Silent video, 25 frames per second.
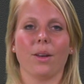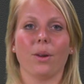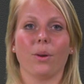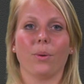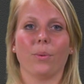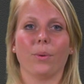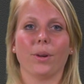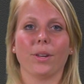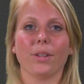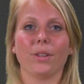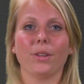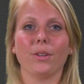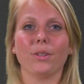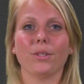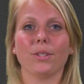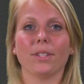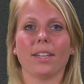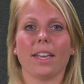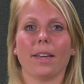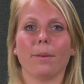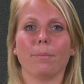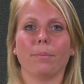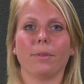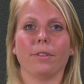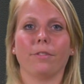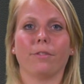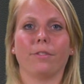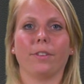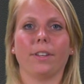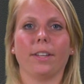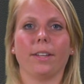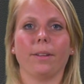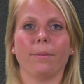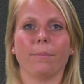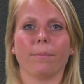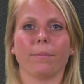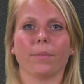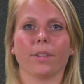When using
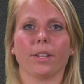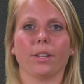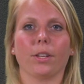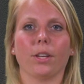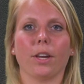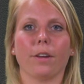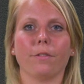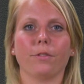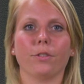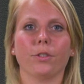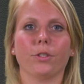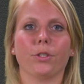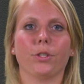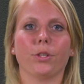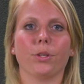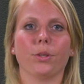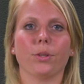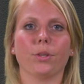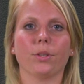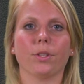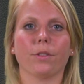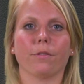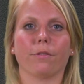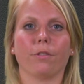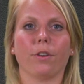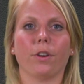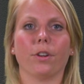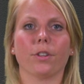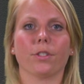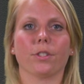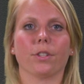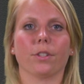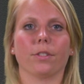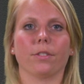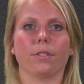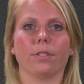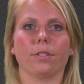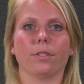NPV, you have to choose a
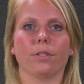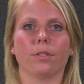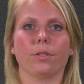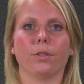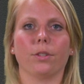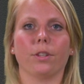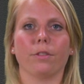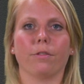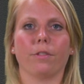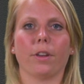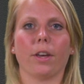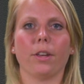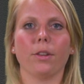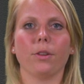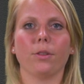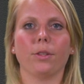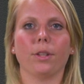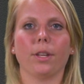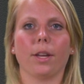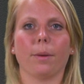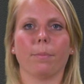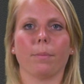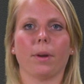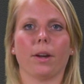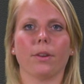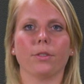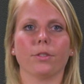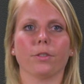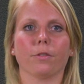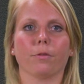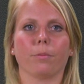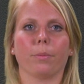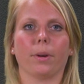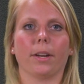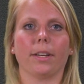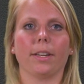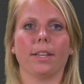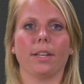function to devalue the amount
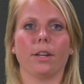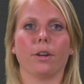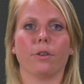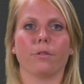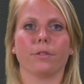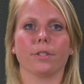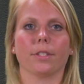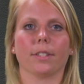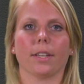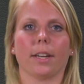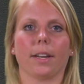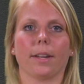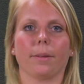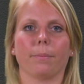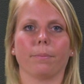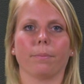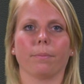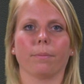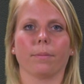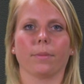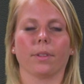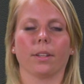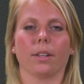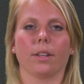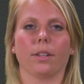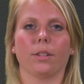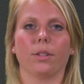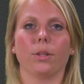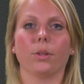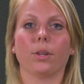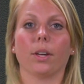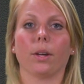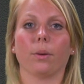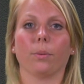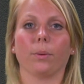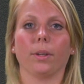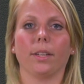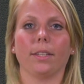of money over time. You
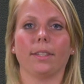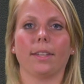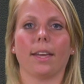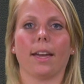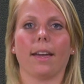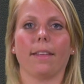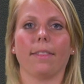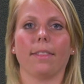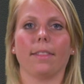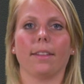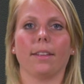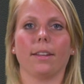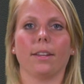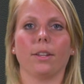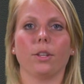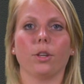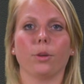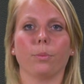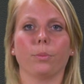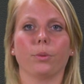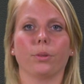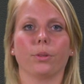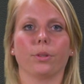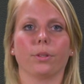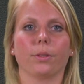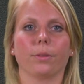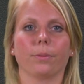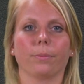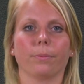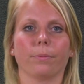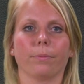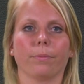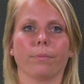can read that in your book.